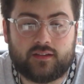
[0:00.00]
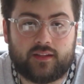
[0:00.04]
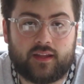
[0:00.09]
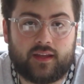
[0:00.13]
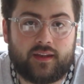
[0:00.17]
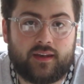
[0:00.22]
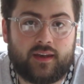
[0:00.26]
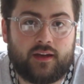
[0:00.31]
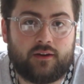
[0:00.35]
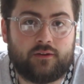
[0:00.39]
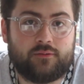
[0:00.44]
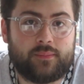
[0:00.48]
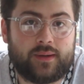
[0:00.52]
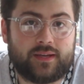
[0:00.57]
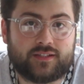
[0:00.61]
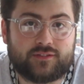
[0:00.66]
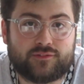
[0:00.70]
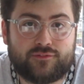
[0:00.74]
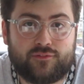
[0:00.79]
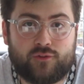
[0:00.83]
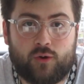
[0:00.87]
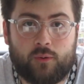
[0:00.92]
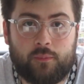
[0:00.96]
That now makes
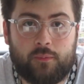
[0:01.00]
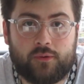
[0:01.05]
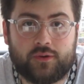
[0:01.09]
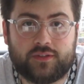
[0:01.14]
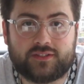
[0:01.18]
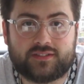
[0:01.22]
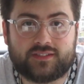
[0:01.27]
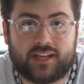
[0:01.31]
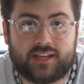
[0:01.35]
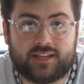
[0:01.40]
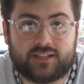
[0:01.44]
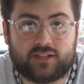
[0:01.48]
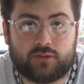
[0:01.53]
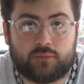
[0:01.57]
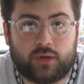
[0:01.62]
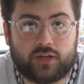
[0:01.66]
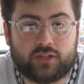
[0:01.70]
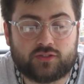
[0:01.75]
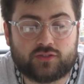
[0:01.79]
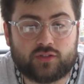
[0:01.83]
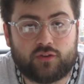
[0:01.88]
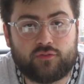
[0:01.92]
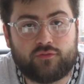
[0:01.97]
4 points taken
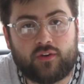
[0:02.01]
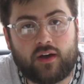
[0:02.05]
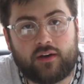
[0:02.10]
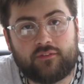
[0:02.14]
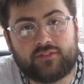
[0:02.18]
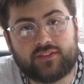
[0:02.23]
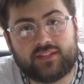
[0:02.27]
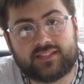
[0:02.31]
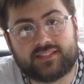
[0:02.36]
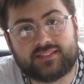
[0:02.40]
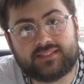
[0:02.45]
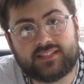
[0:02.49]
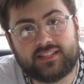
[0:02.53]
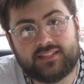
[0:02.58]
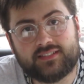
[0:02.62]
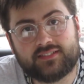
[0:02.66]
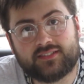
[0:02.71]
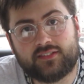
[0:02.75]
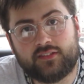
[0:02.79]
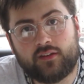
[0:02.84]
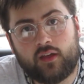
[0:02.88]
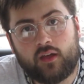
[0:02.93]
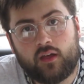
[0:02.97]
away so far for this
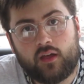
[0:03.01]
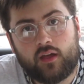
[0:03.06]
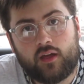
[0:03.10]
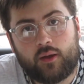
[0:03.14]
season.